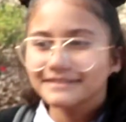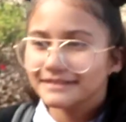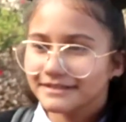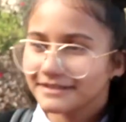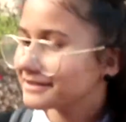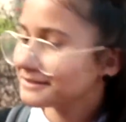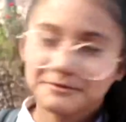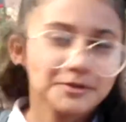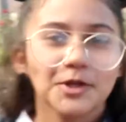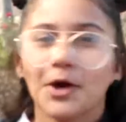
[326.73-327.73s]
you've never met
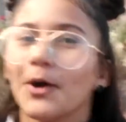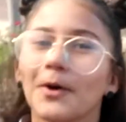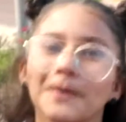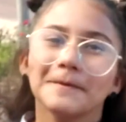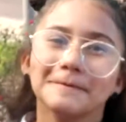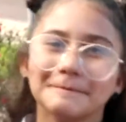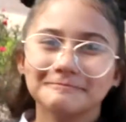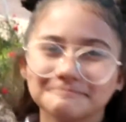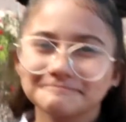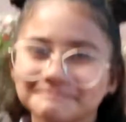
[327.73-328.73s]
Amber. This
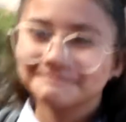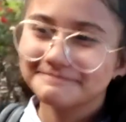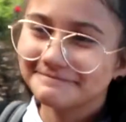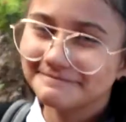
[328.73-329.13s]
is my niece